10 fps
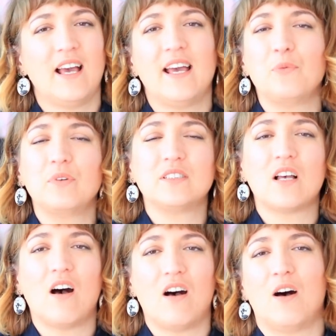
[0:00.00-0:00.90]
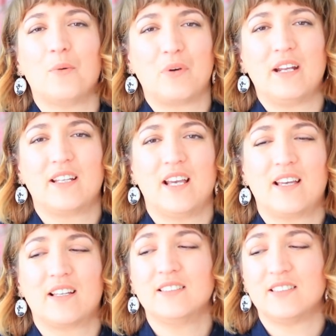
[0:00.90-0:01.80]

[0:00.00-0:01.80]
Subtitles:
It was heartbreaking.